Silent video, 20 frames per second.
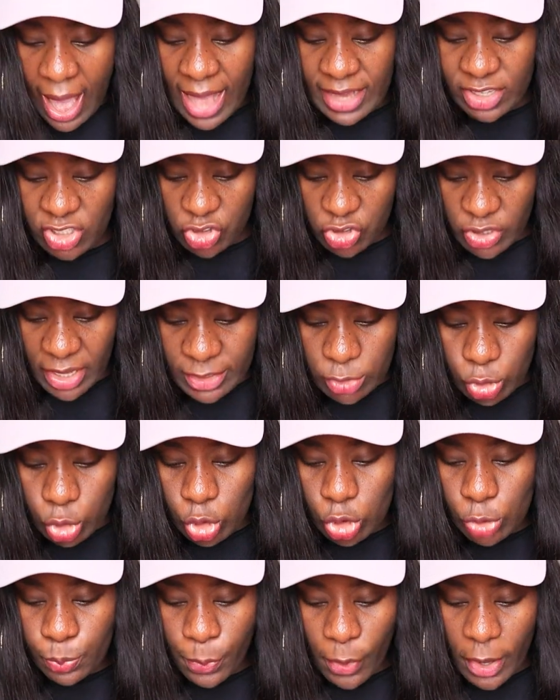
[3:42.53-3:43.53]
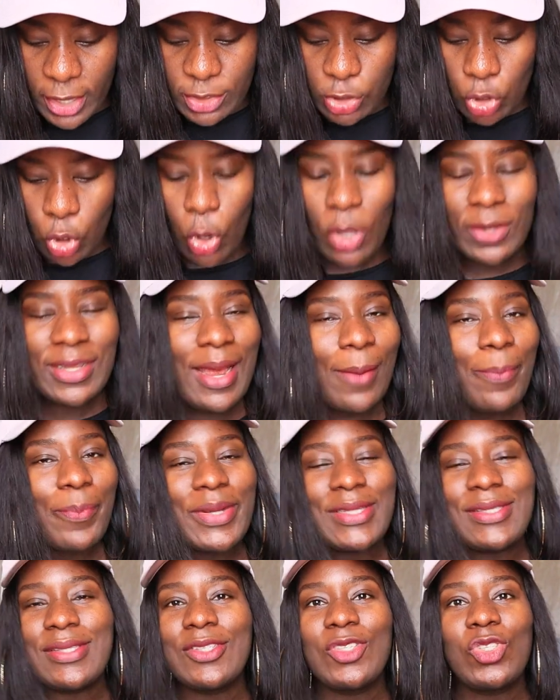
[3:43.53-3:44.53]
as try to spoil the other
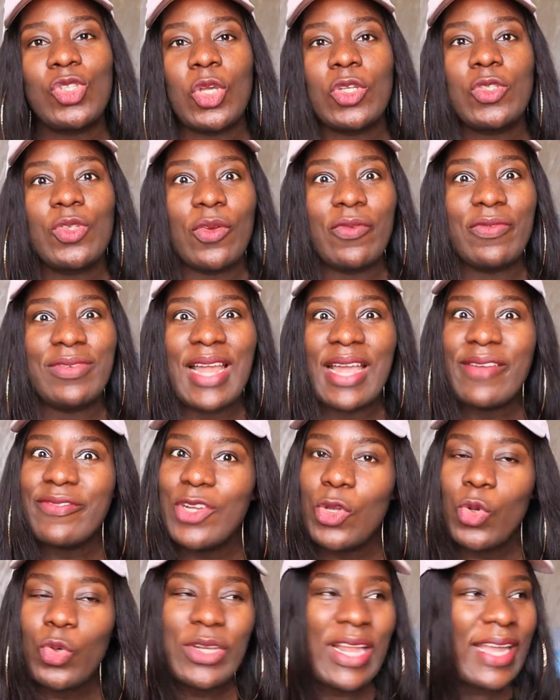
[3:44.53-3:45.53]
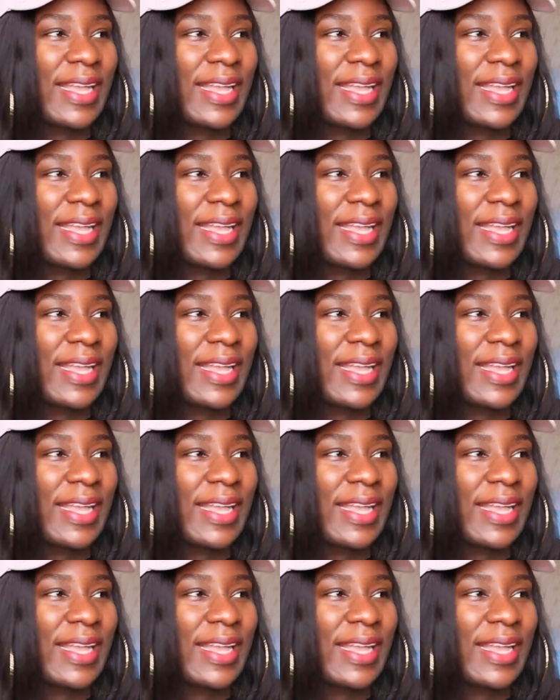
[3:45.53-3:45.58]
person's source of livelihood.